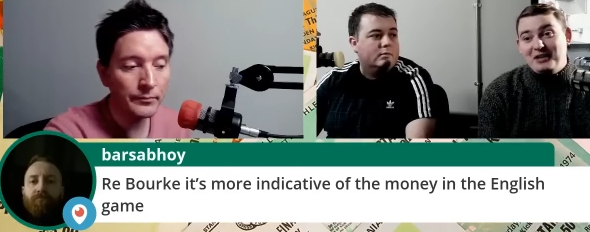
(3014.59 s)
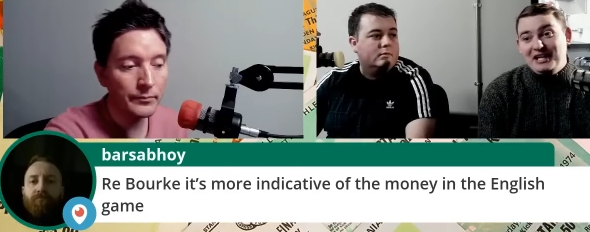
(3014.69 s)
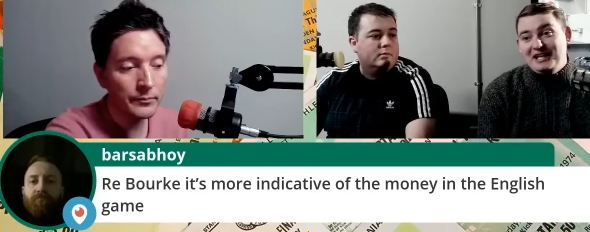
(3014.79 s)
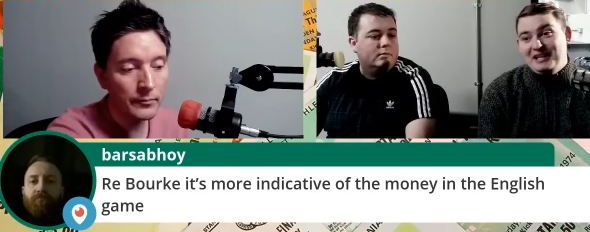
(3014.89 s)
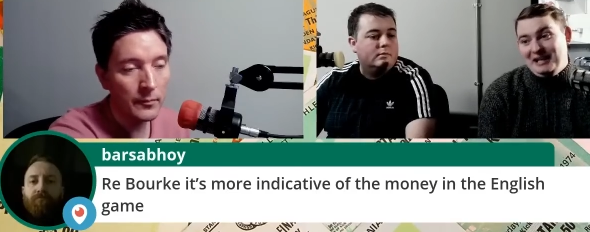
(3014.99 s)

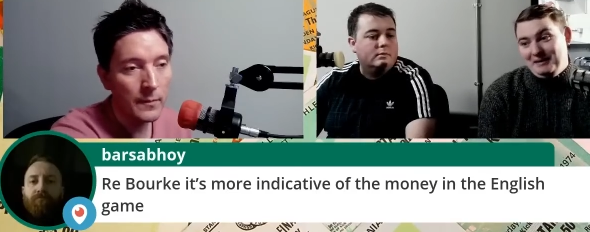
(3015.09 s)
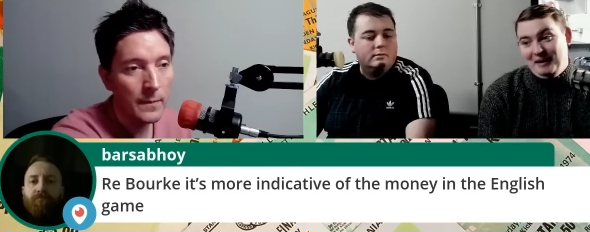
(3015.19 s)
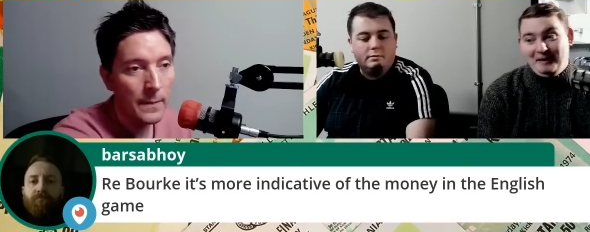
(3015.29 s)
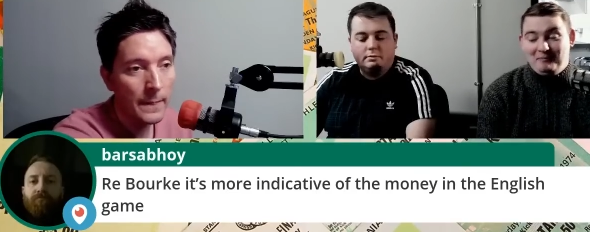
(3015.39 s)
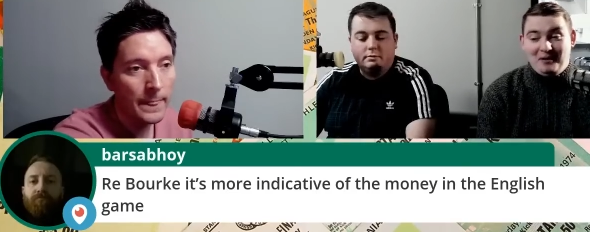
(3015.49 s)
Speaker 1: he,
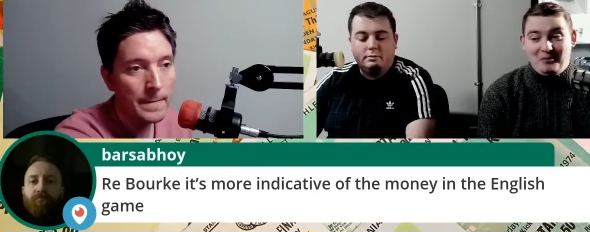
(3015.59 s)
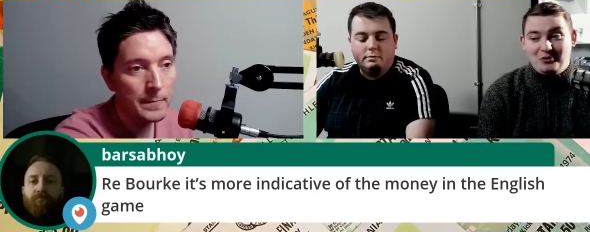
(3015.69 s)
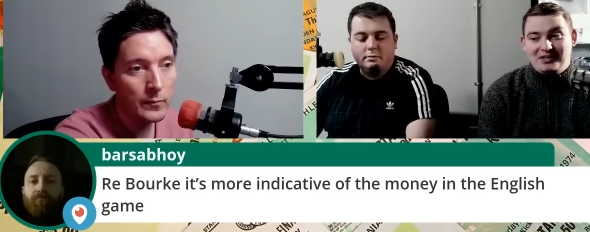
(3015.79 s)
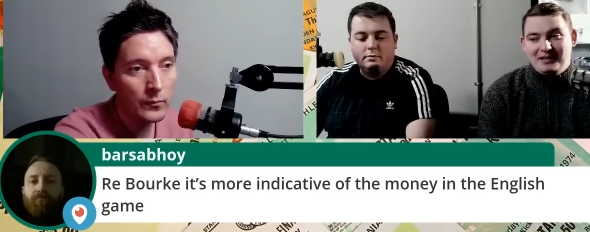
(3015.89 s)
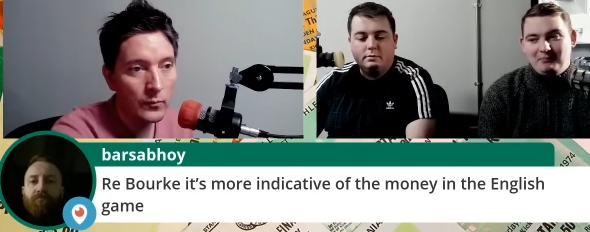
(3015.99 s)
he, he
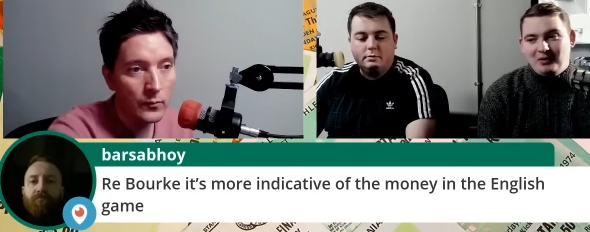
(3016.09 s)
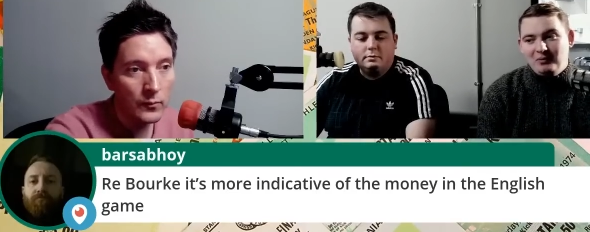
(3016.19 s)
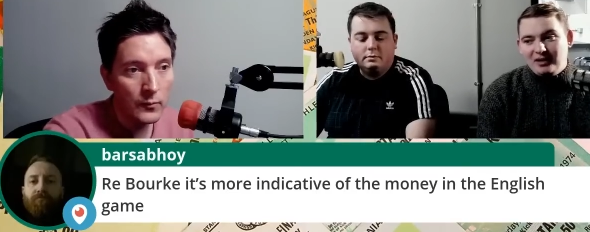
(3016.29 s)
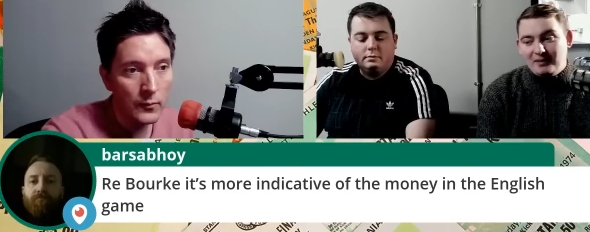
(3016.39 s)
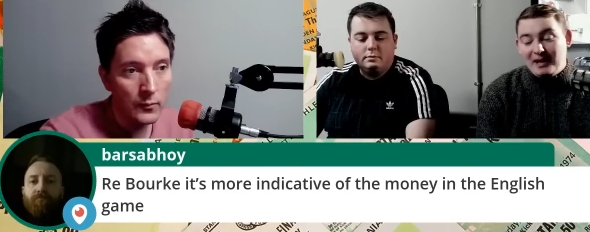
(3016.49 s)
won't say it
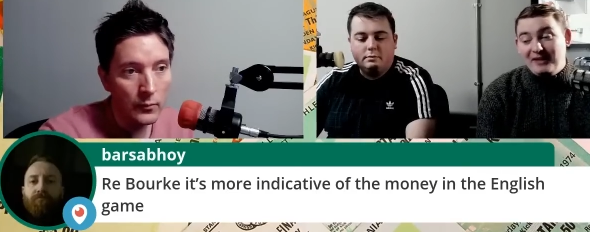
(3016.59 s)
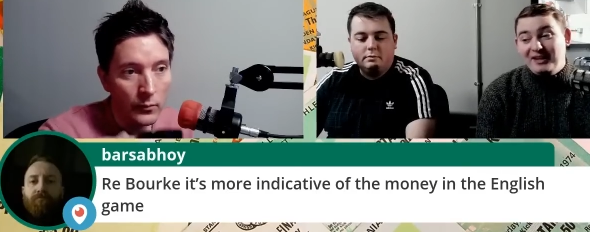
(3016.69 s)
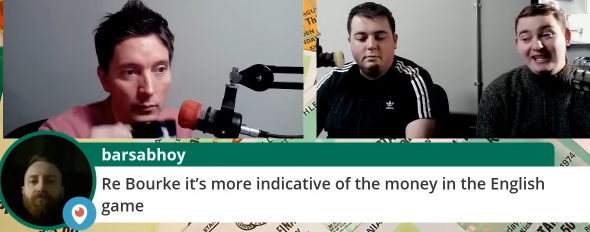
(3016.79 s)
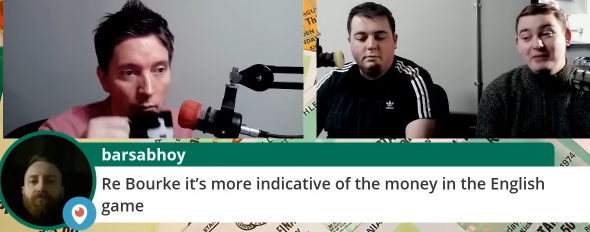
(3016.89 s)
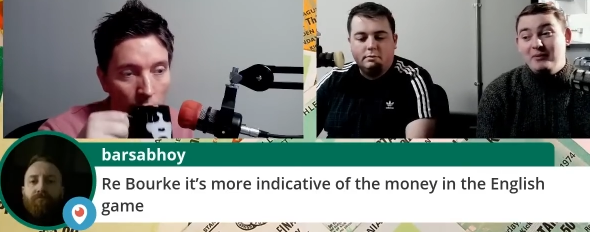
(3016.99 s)
publicly, but I
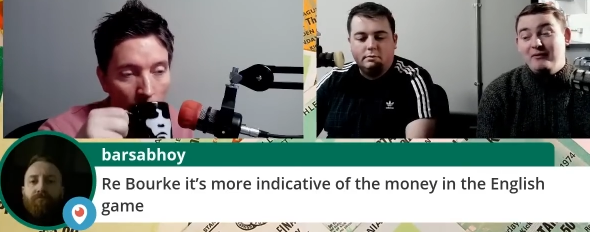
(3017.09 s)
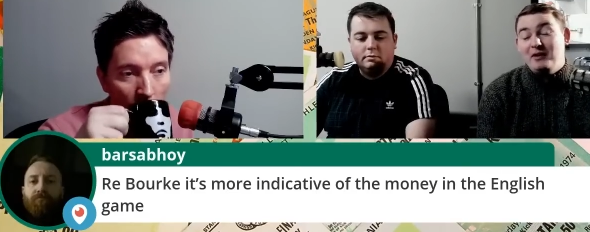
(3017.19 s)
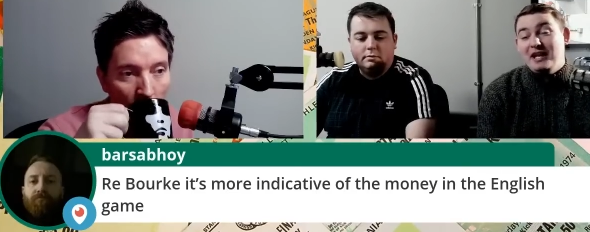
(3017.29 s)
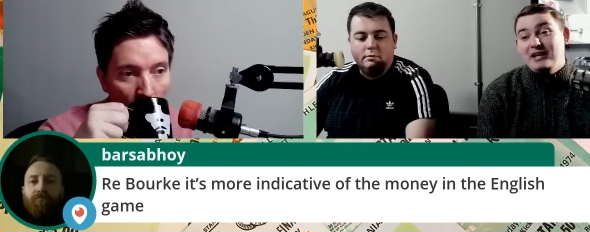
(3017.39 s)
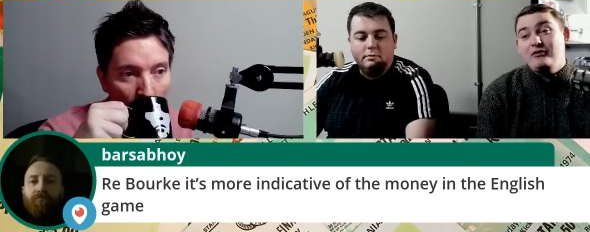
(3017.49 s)
think he'll be
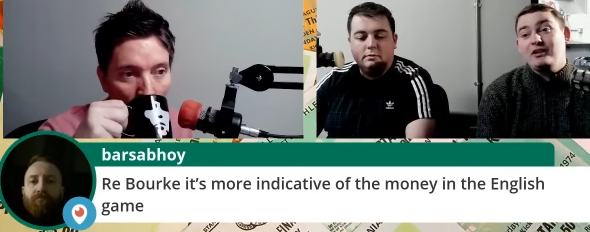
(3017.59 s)
very